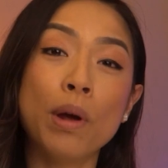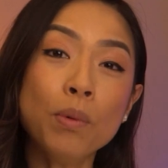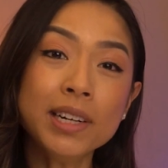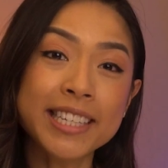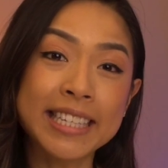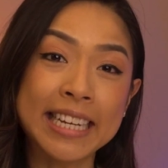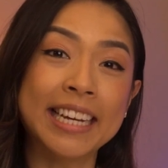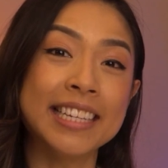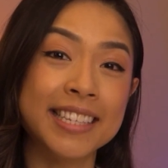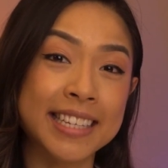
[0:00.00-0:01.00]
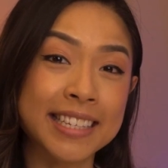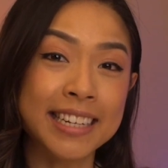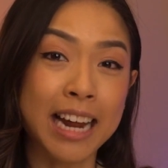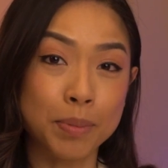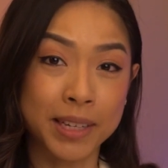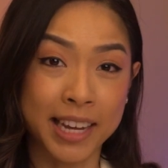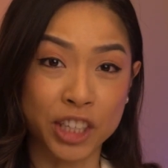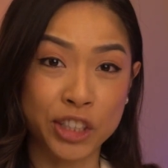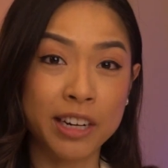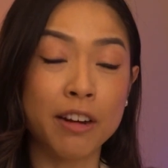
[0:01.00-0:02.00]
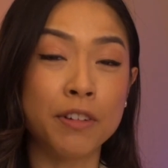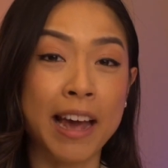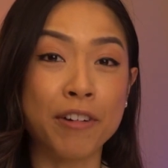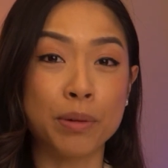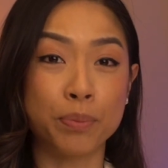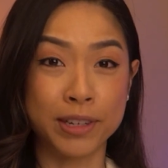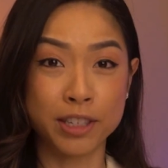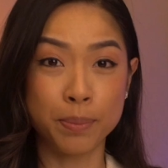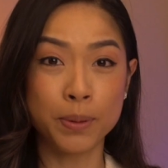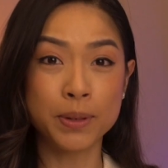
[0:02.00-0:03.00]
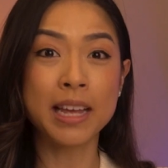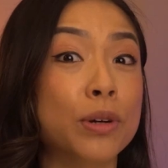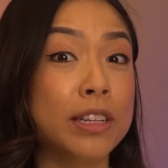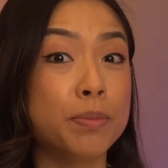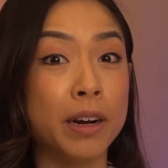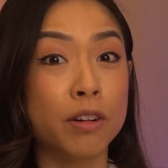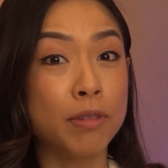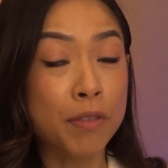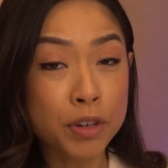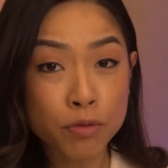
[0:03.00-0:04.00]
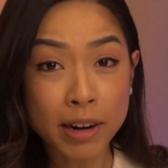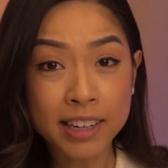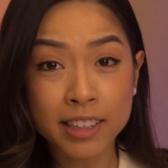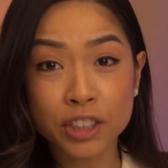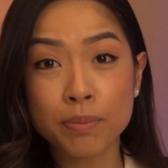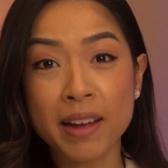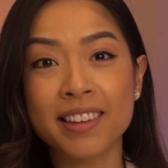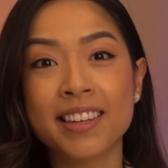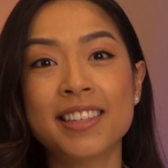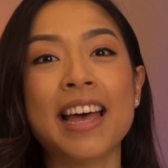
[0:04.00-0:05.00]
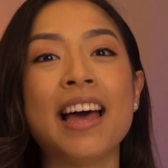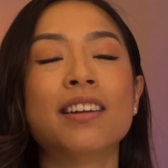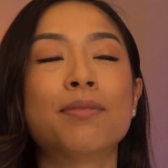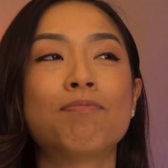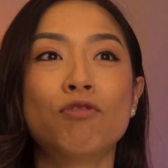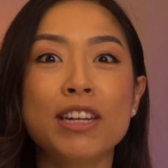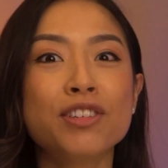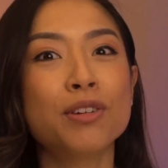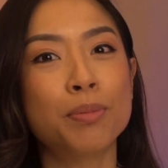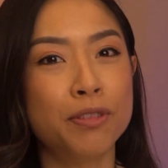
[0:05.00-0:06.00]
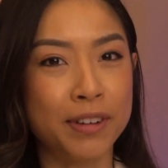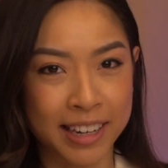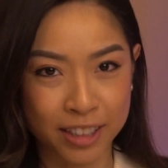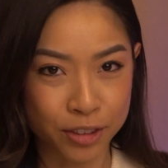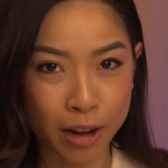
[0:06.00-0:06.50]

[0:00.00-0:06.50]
We want to see consistent application of accounting principles, transparent revenue recognition methods, and reasonable financial